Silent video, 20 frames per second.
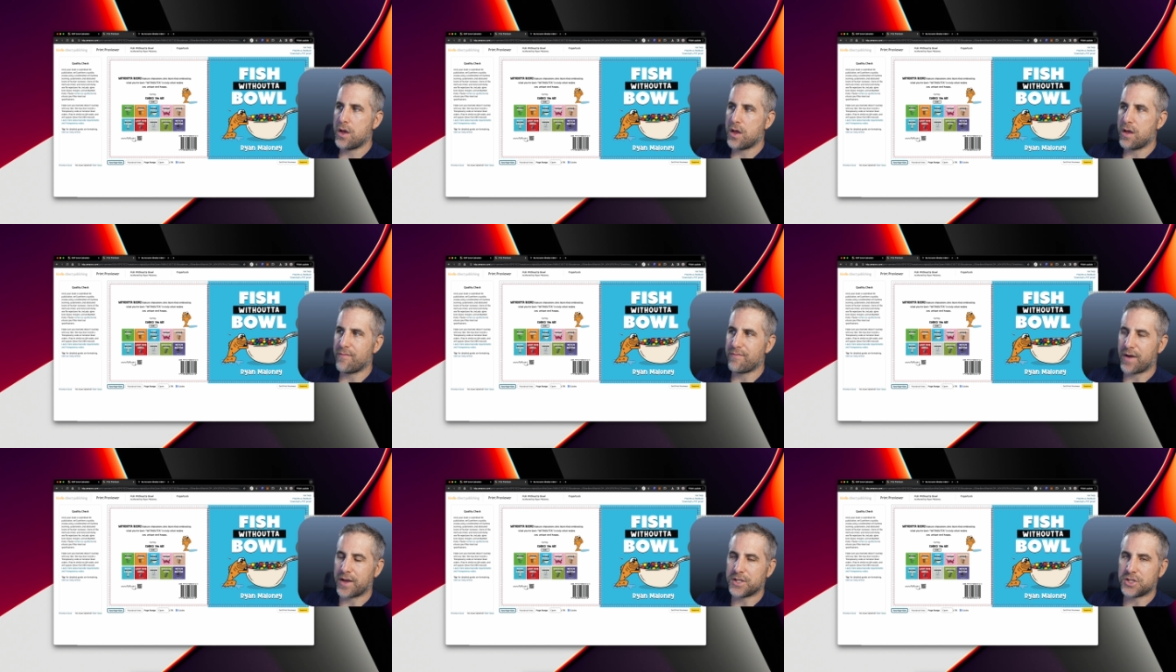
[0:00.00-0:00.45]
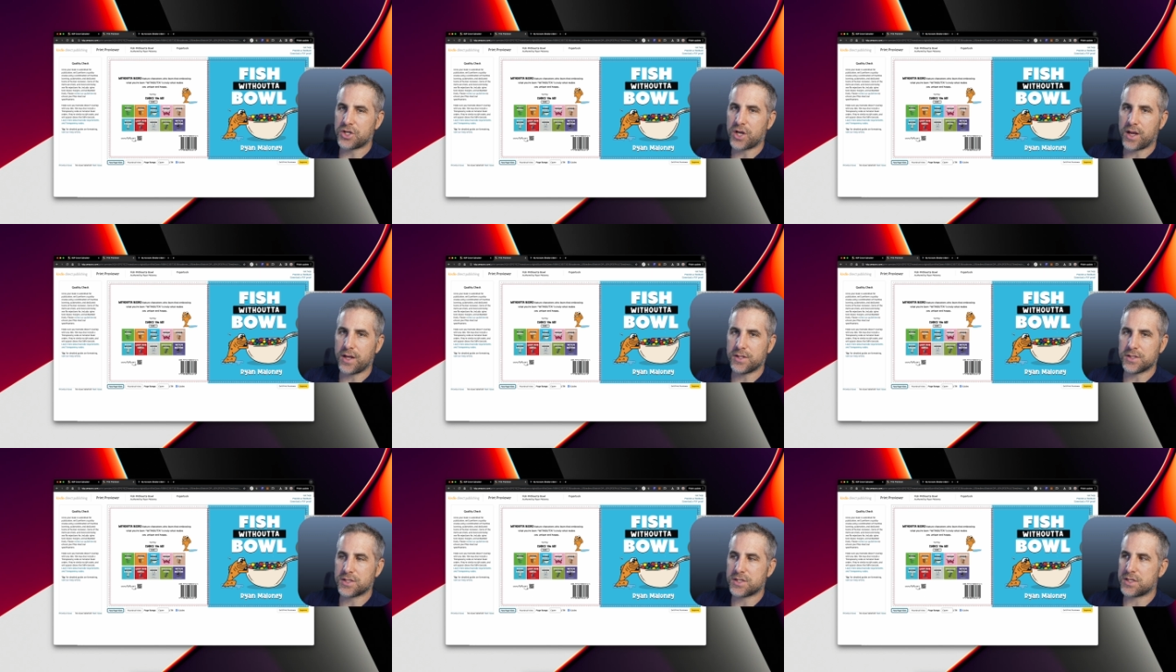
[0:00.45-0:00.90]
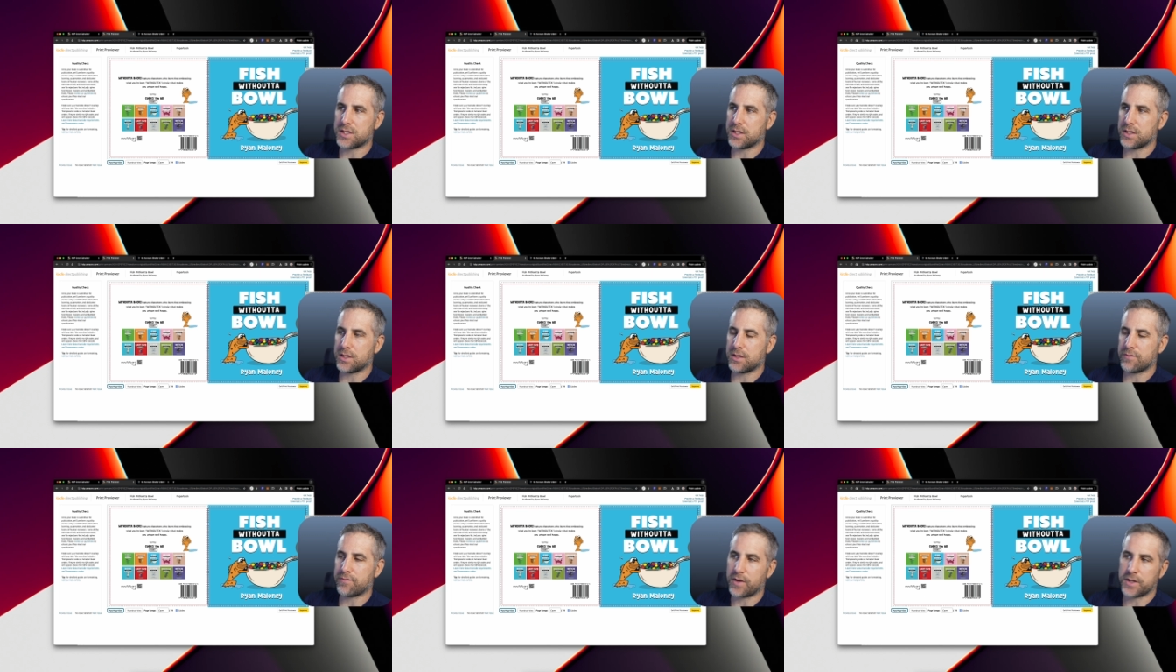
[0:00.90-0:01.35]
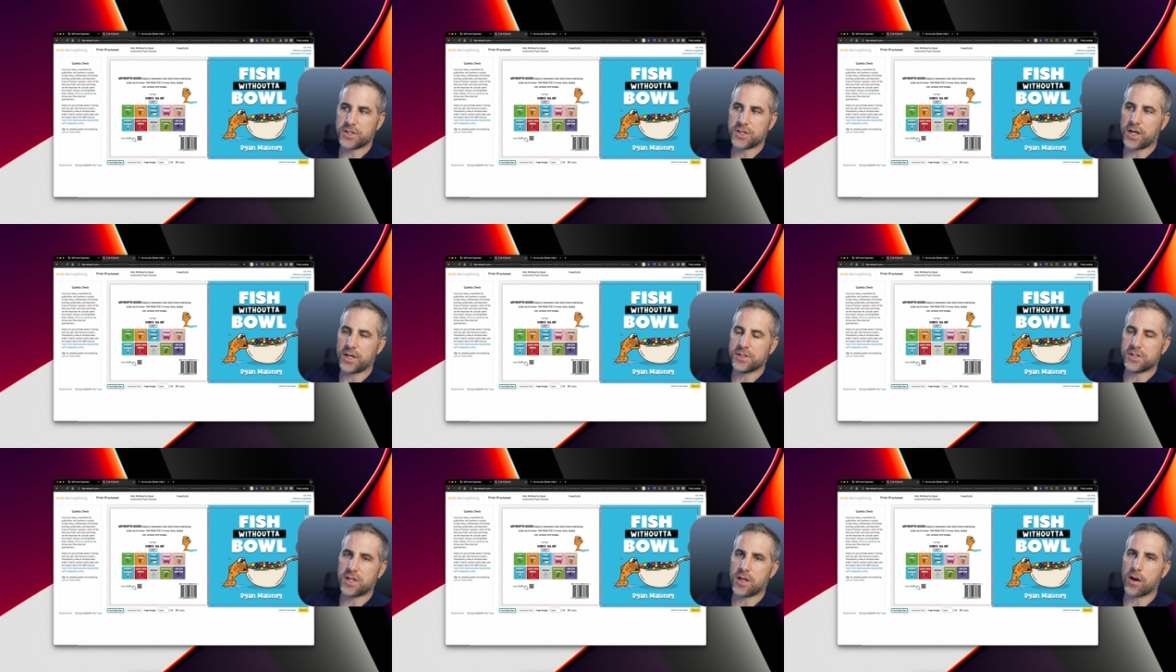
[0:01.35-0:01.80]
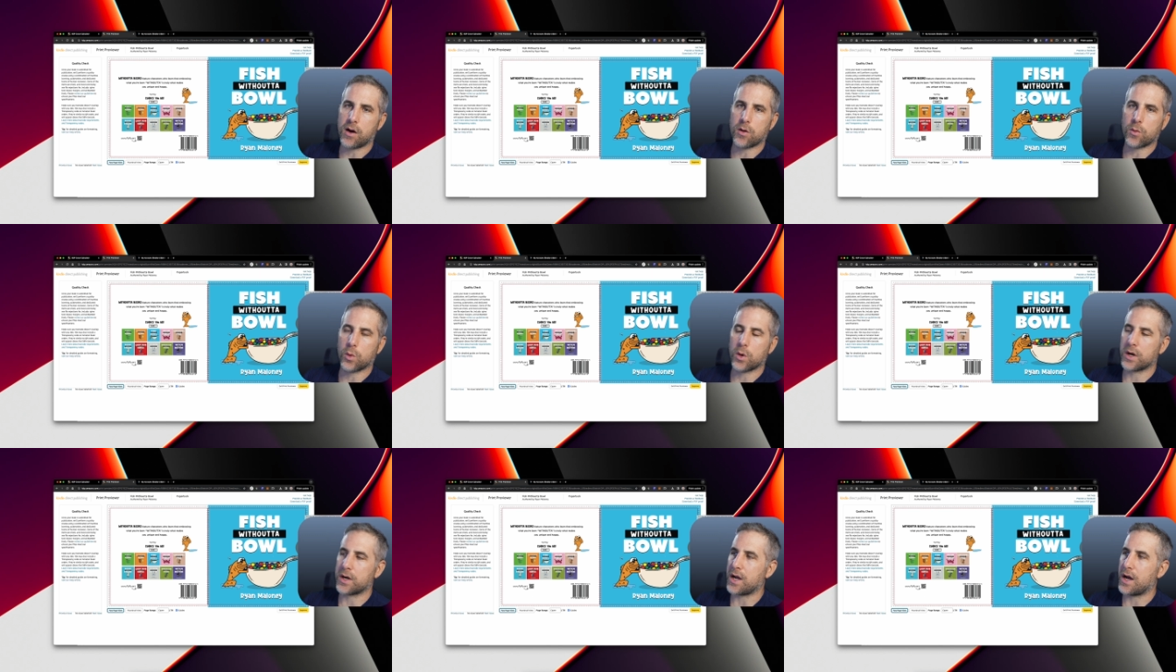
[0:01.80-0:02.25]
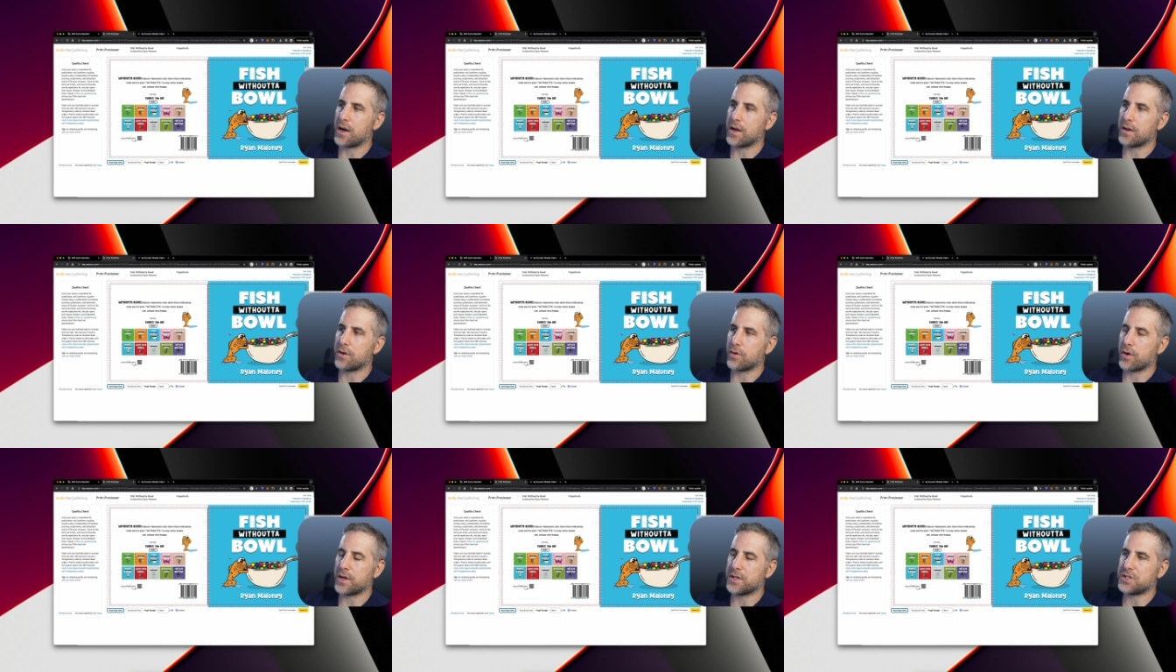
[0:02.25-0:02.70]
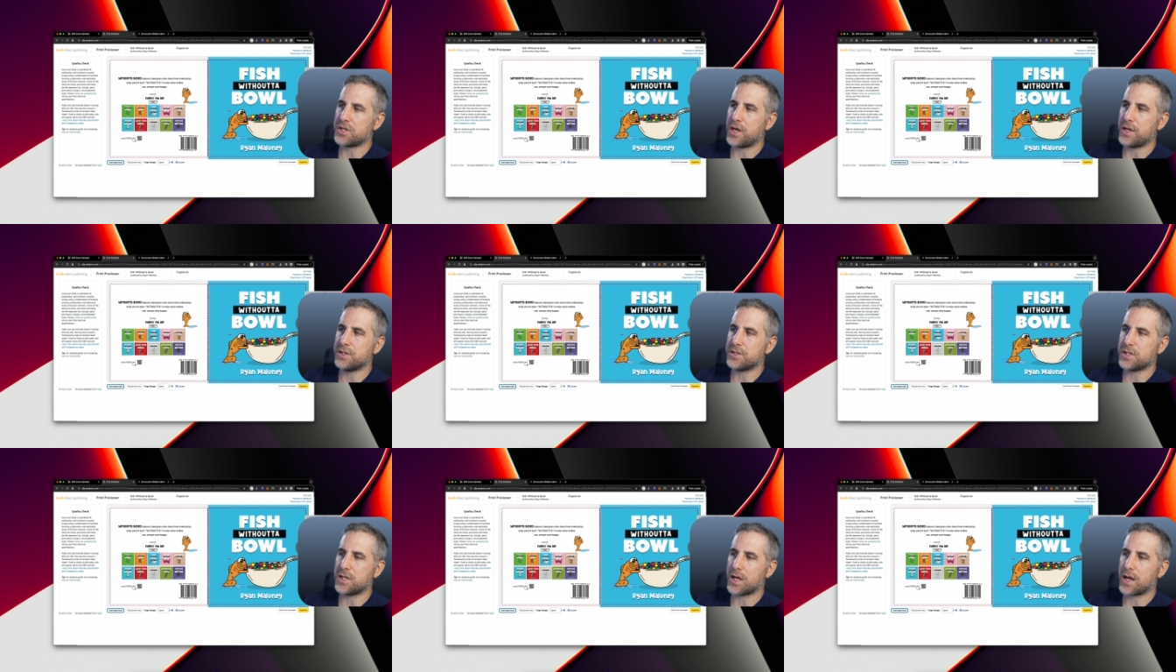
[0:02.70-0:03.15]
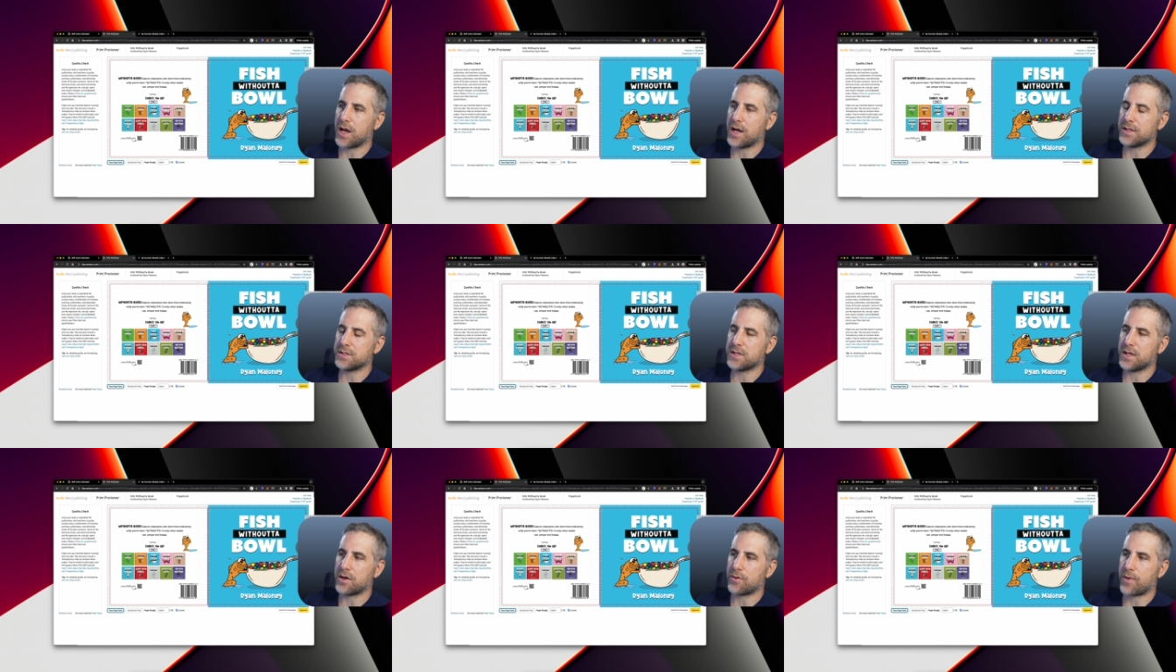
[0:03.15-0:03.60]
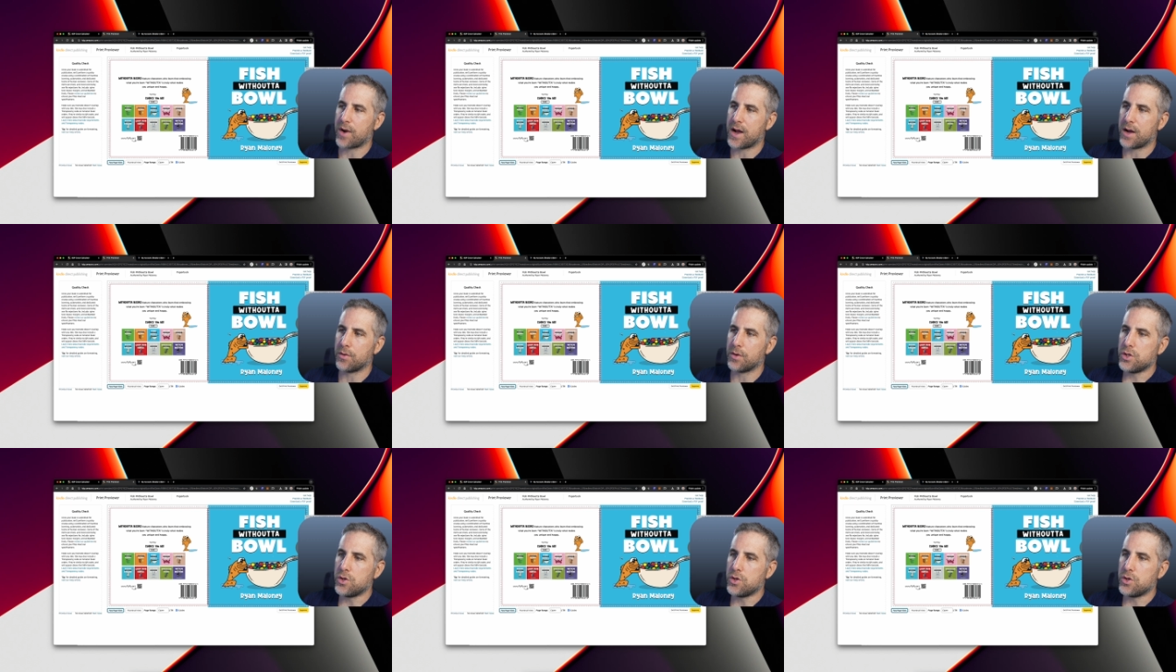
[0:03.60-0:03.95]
if I changed if I changed the artwork on it or I changed the content around.